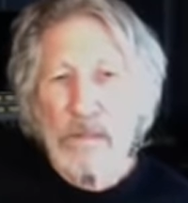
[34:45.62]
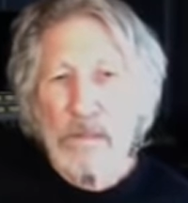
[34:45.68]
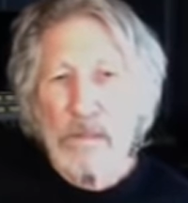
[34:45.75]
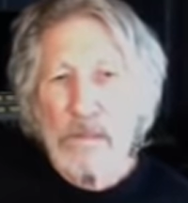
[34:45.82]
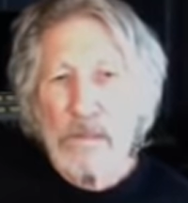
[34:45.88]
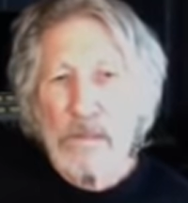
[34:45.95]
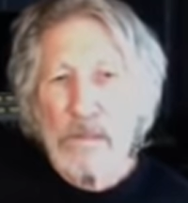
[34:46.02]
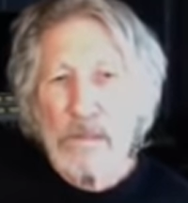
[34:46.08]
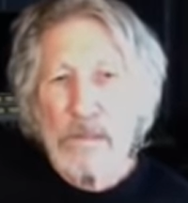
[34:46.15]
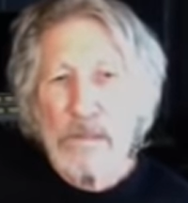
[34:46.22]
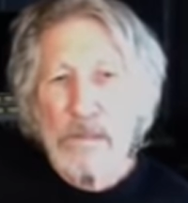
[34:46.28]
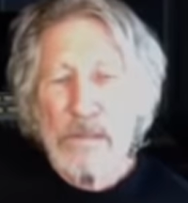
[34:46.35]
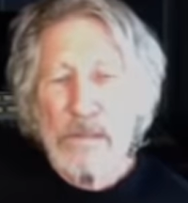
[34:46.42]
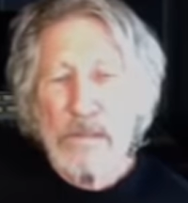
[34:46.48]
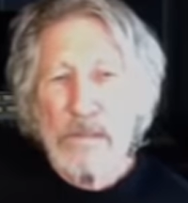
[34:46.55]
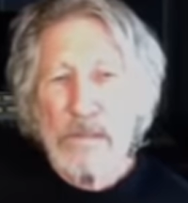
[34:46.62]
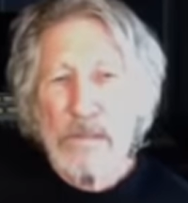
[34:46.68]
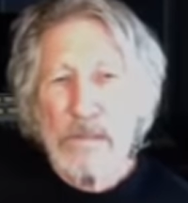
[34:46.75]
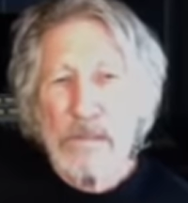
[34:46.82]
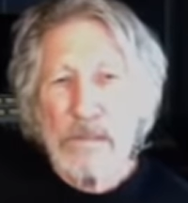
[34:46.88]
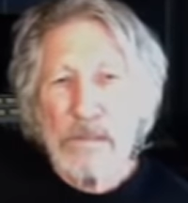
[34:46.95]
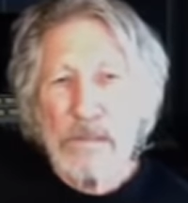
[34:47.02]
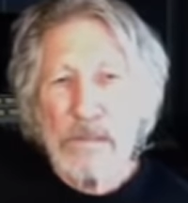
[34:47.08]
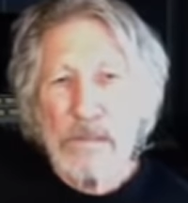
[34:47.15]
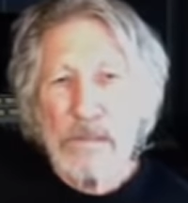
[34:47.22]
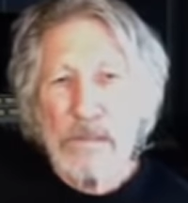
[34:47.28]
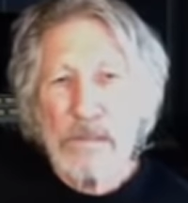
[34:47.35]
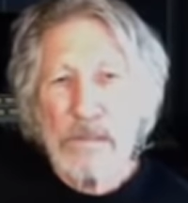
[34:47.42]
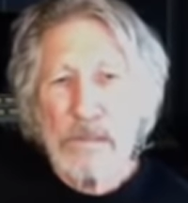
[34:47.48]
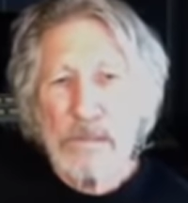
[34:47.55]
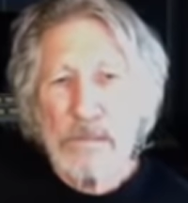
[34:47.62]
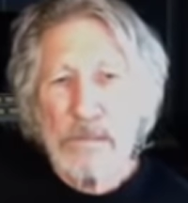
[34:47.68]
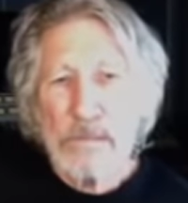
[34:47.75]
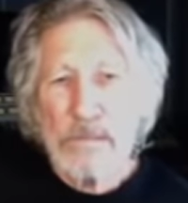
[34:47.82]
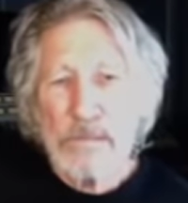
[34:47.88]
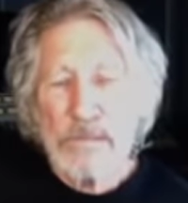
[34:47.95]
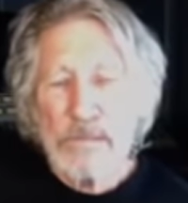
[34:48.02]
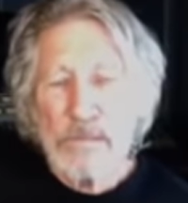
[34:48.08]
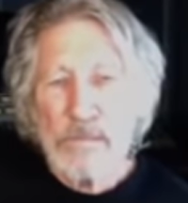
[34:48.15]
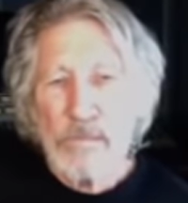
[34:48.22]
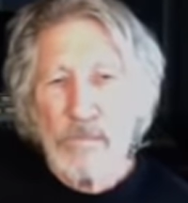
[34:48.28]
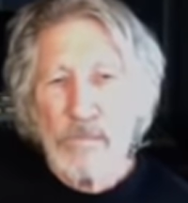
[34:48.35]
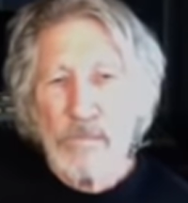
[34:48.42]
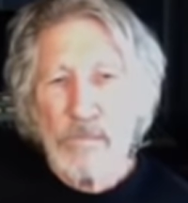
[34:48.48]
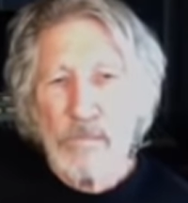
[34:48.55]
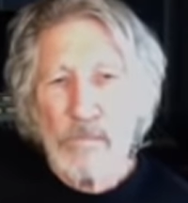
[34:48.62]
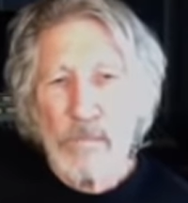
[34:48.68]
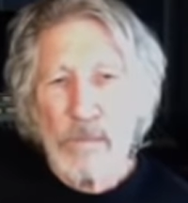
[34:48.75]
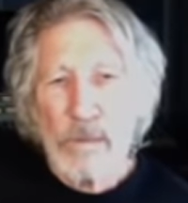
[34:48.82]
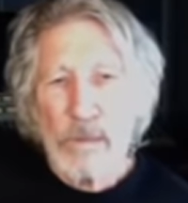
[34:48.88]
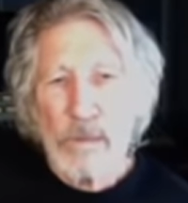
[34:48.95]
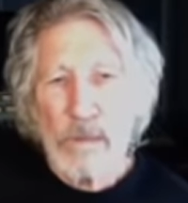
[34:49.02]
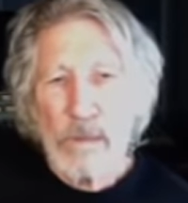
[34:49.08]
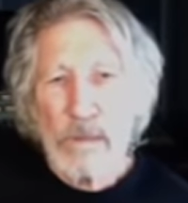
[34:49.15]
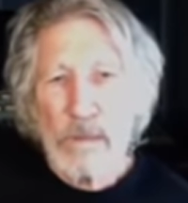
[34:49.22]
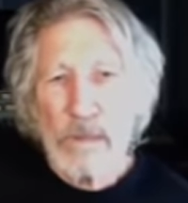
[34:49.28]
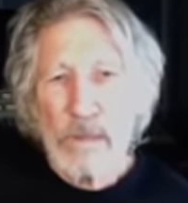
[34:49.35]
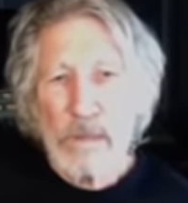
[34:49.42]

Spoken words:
(silent)